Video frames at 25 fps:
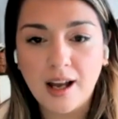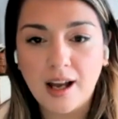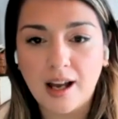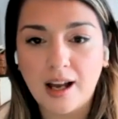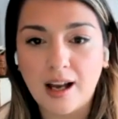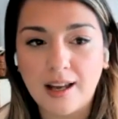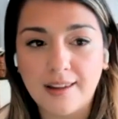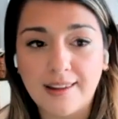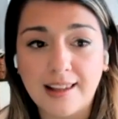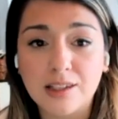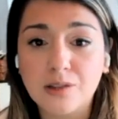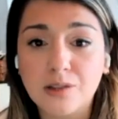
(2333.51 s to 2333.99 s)

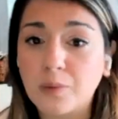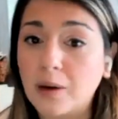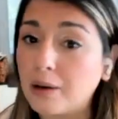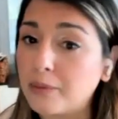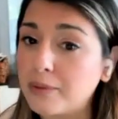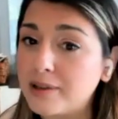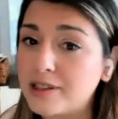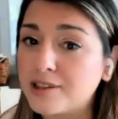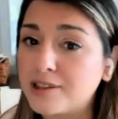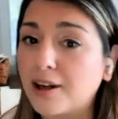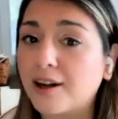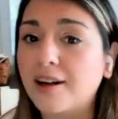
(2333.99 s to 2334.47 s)
That's why
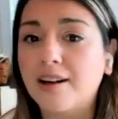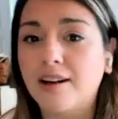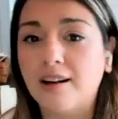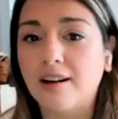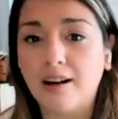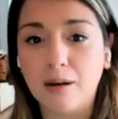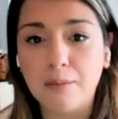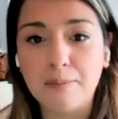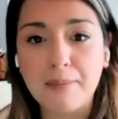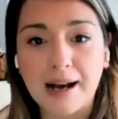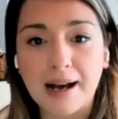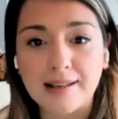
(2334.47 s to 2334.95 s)
we started
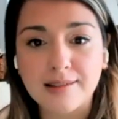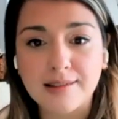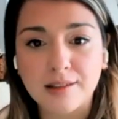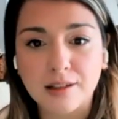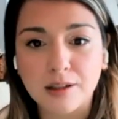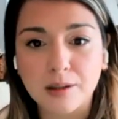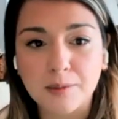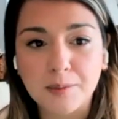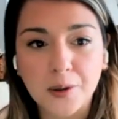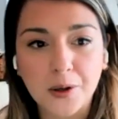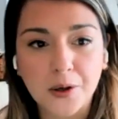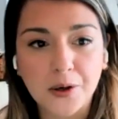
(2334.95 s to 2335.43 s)
our
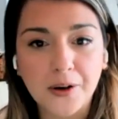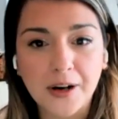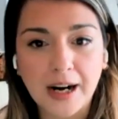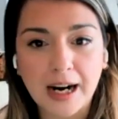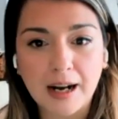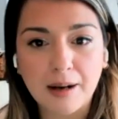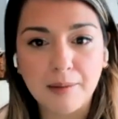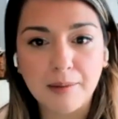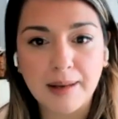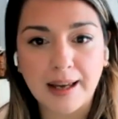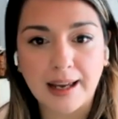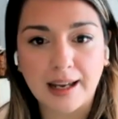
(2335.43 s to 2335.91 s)
ambassador
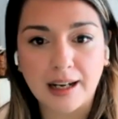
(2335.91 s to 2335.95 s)
program.